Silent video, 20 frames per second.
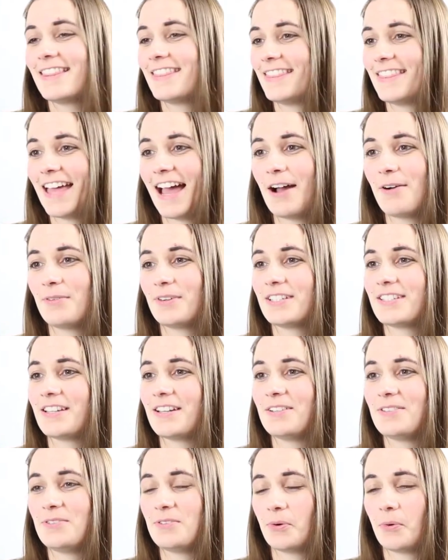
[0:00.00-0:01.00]
That was
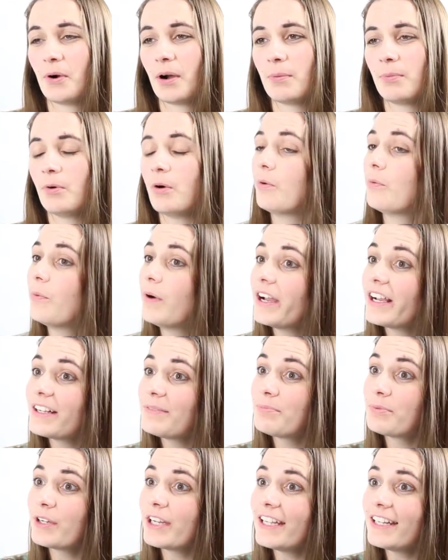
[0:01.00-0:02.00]
adorable. What
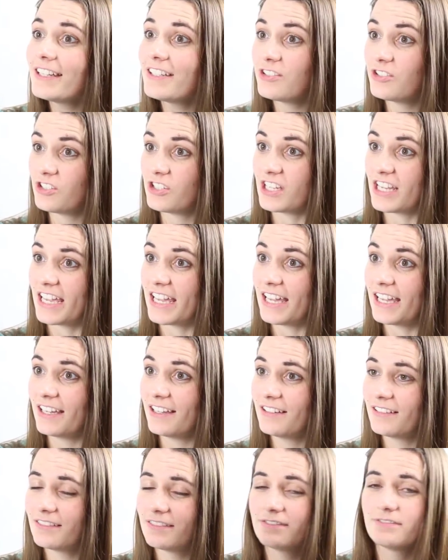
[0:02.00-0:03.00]
breed is she?
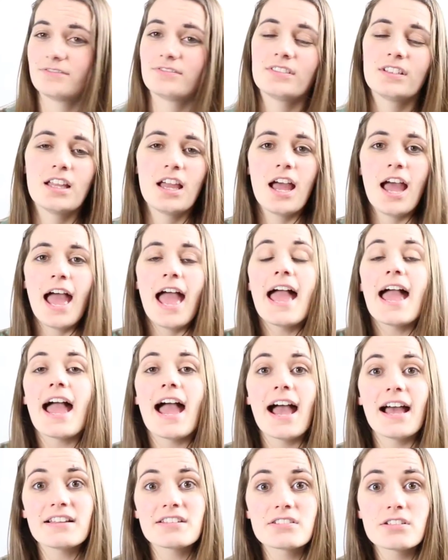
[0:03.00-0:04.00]

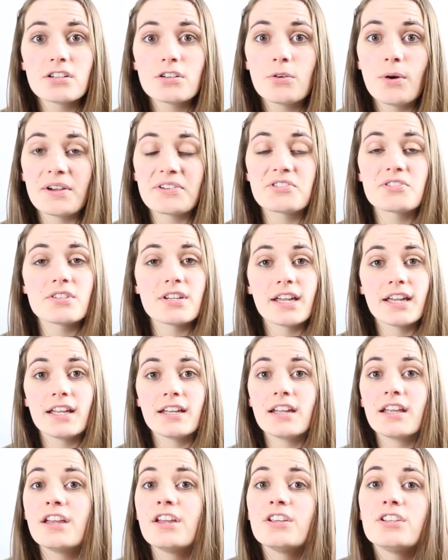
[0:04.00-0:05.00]
Ask a
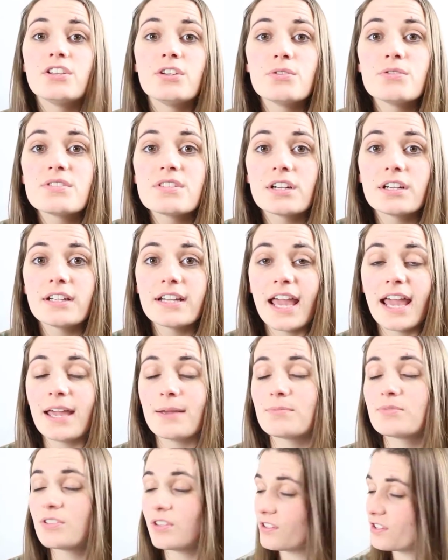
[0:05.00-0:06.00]
question, use their
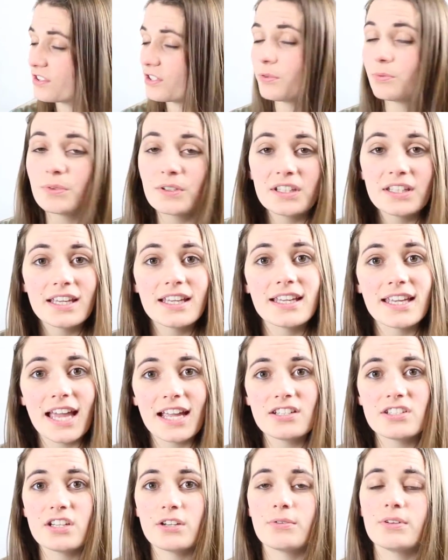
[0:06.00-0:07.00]
name so that they're really
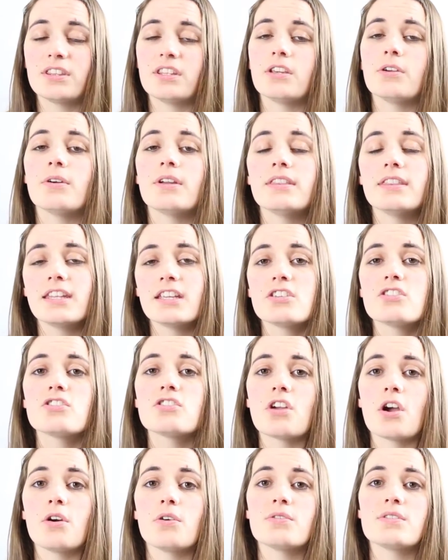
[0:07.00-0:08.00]
engaging with you, and this
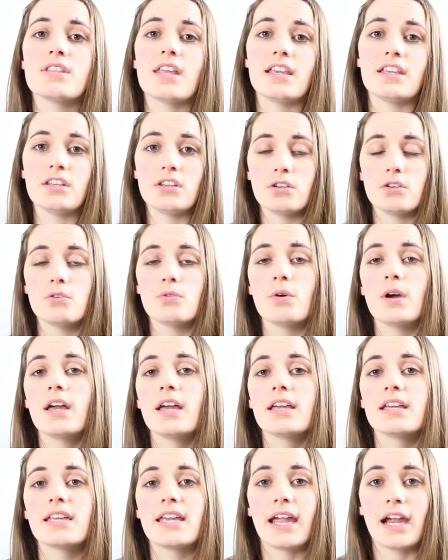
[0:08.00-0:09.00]
shows that you
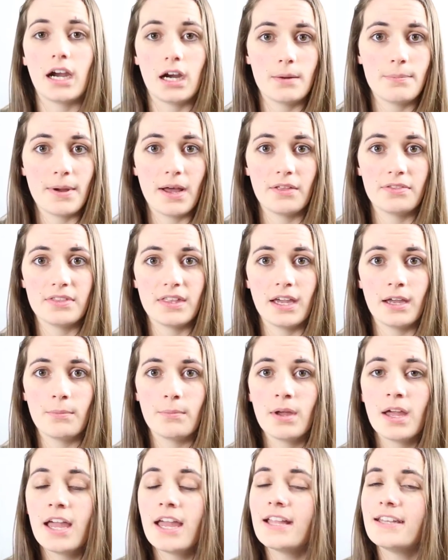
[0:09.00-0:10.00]
care about them.
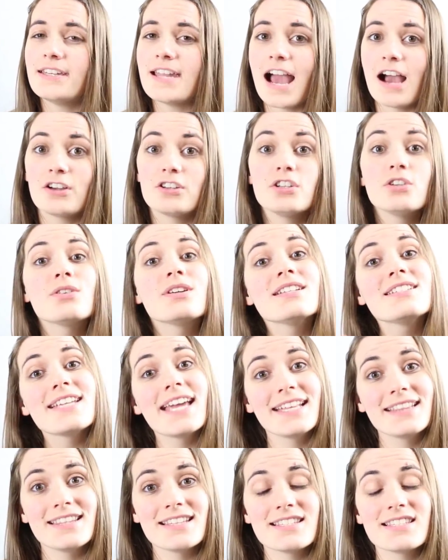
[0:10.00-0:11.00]
Now you can
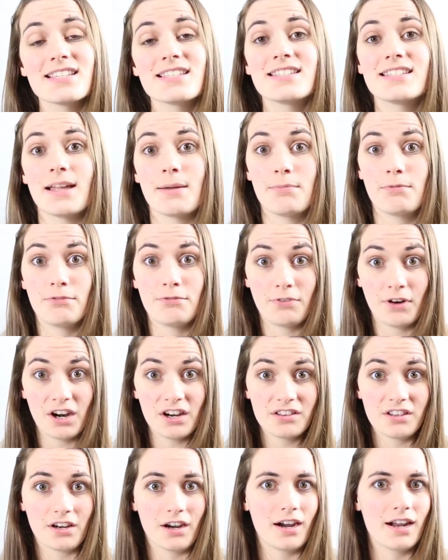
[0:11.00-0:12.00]
take this a step
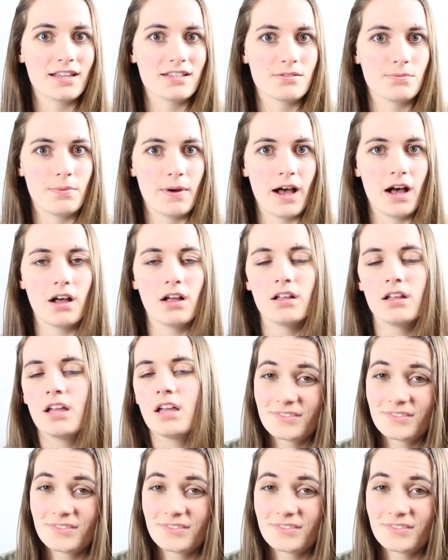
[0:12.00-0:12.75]
further as well.